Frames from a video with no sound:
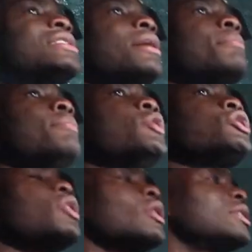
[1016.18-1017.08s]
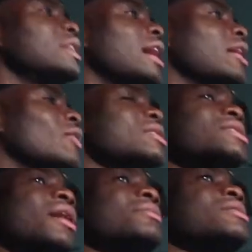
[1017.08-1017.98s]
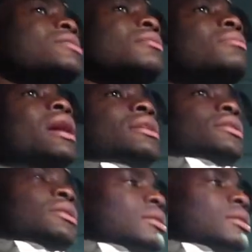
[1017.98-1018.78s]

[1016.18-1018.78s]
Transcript: just a push out in the road. So I'm to some man.